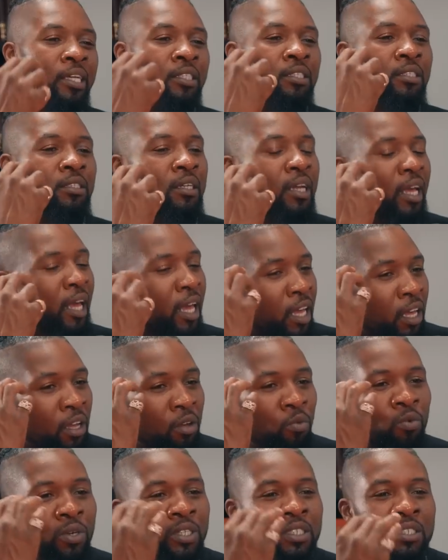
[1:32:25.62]
his
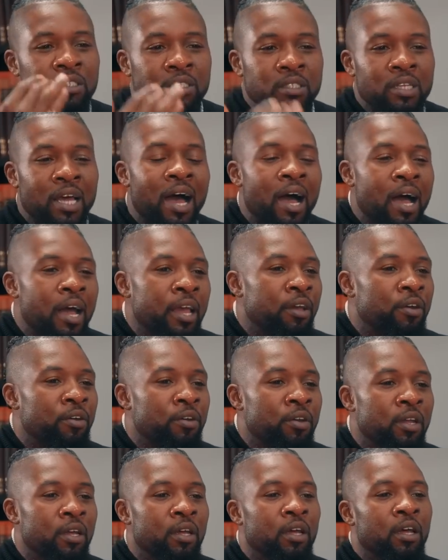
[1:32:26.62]
he was
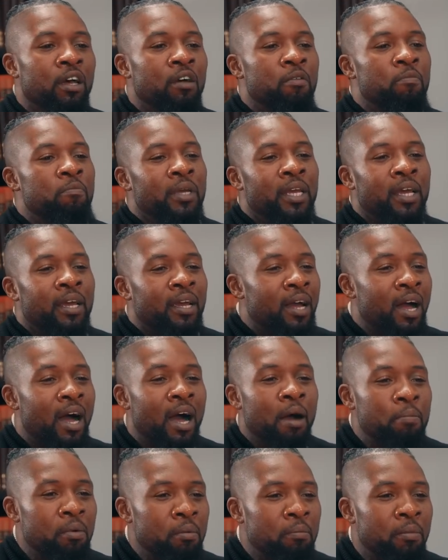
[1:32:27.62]
tired mm -hmm. of being
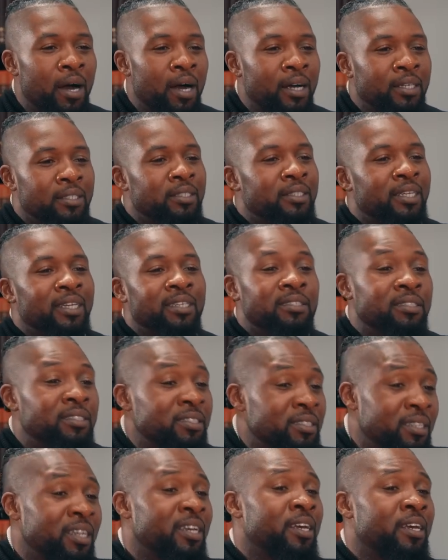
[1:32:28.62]
compromised and
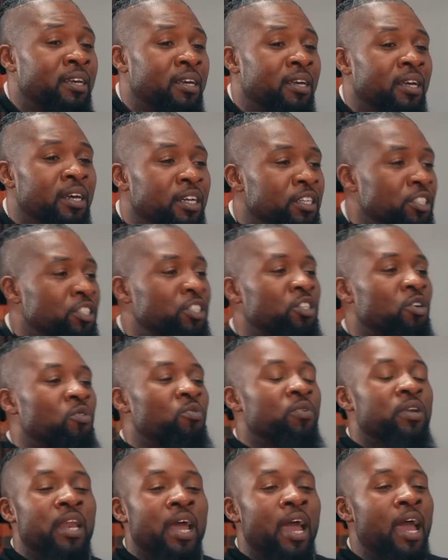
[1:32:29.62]
sick. Mm -hmm.
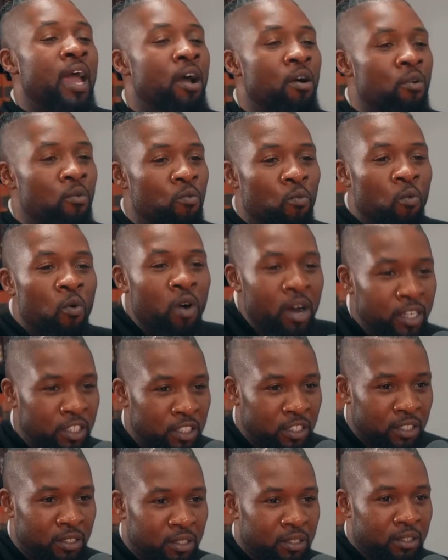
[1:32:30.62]
So now
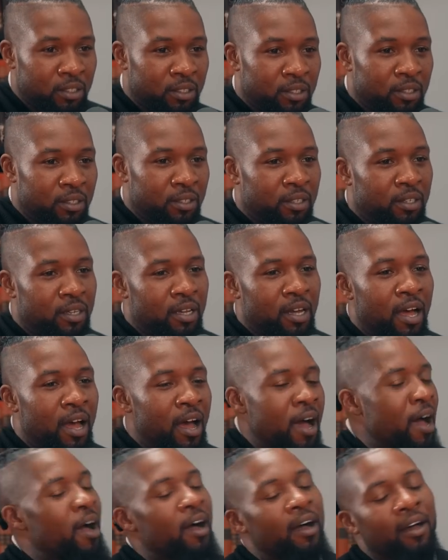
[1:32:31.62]
once
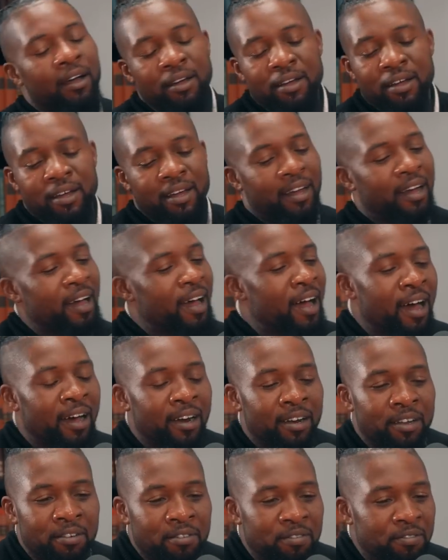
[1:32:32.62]
I uh,
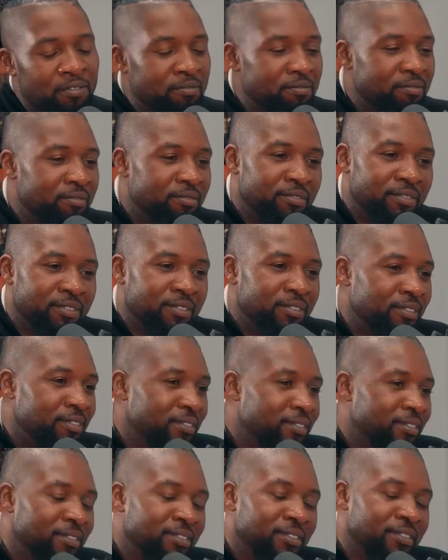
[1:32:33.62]
out of
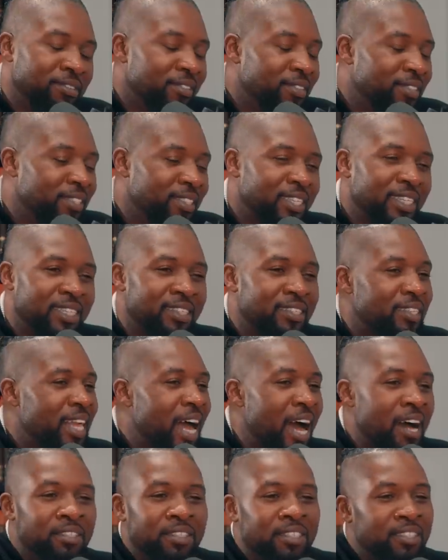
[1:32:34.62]
the
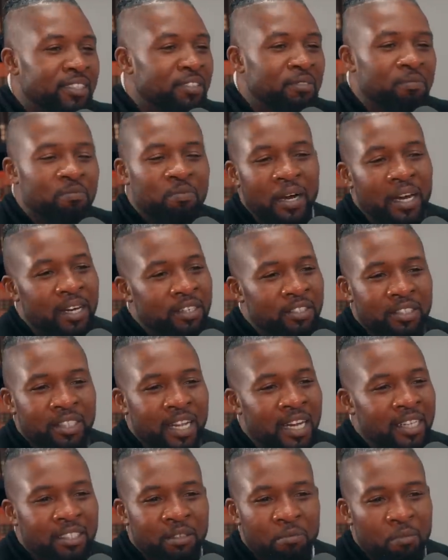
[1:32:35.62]
thousands of
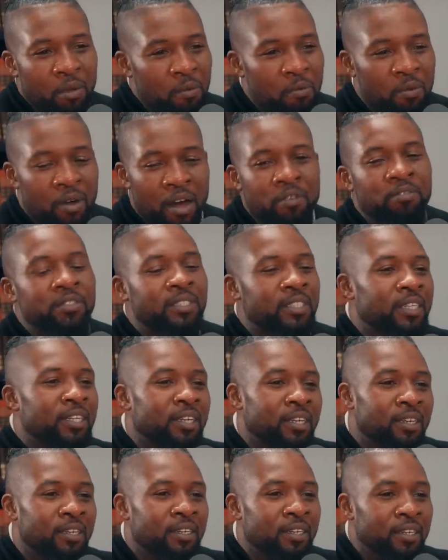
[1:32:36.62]
hundred thousand people I've
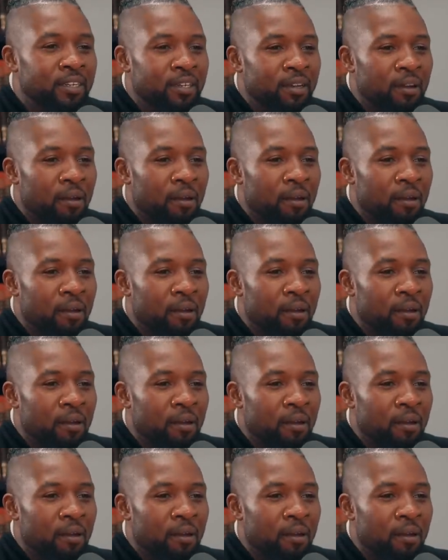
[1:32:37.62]
seen,